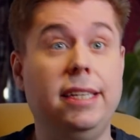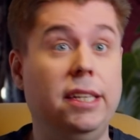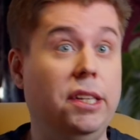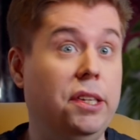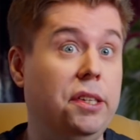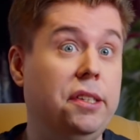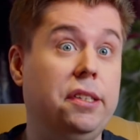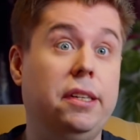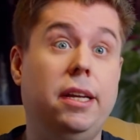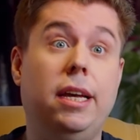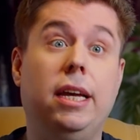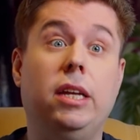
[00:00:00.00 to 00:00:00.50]

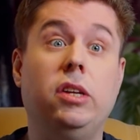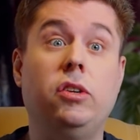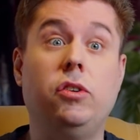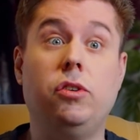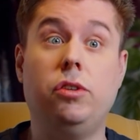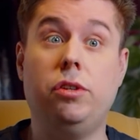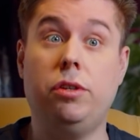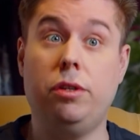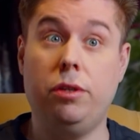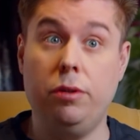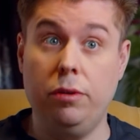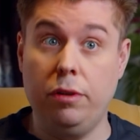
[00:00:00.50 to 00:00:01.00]
is and
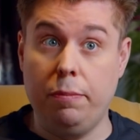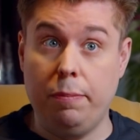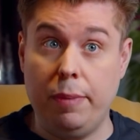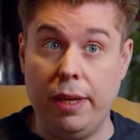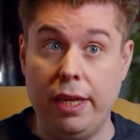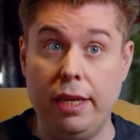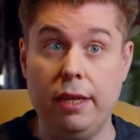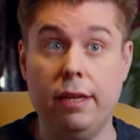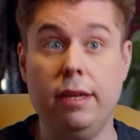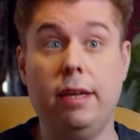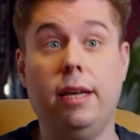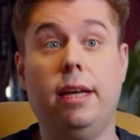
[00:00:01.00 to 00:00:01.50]
should
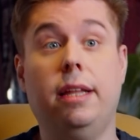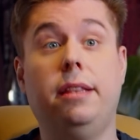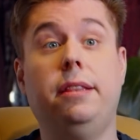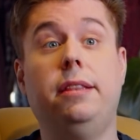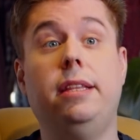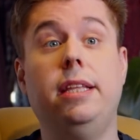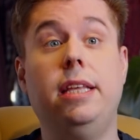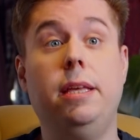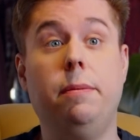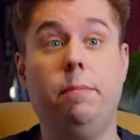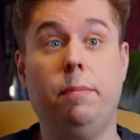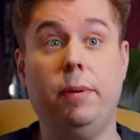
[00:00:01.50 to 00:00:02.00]
be a
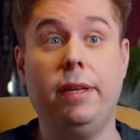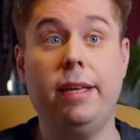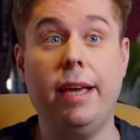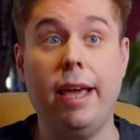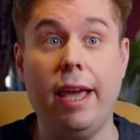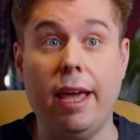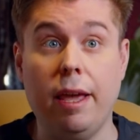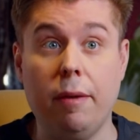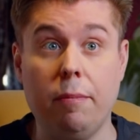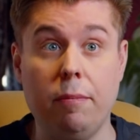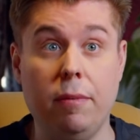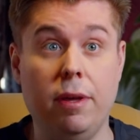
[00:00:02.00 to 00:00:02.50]
deep
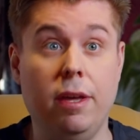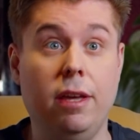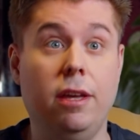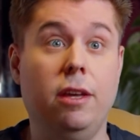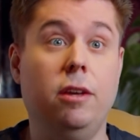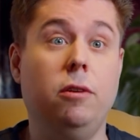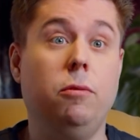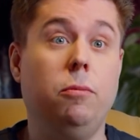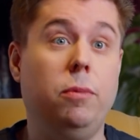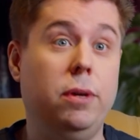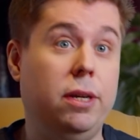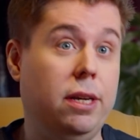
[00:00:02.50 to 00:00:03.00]
game
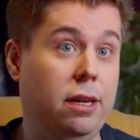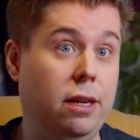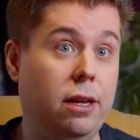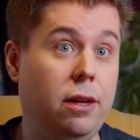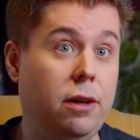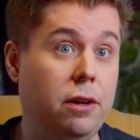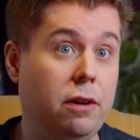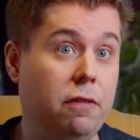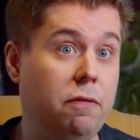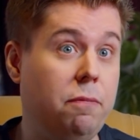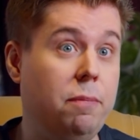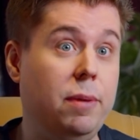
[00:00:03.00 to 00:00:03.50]
with a
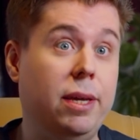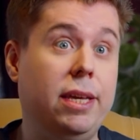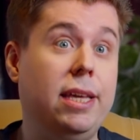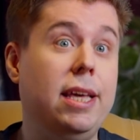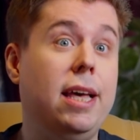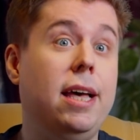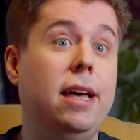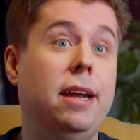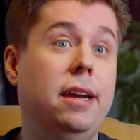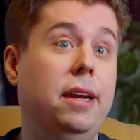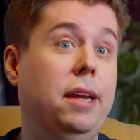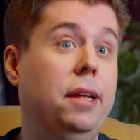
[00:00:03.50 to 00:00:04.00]
lot of
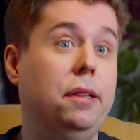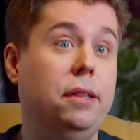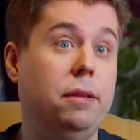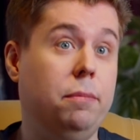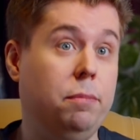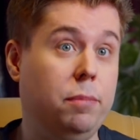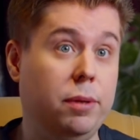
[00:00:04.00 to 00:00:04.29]
mechanics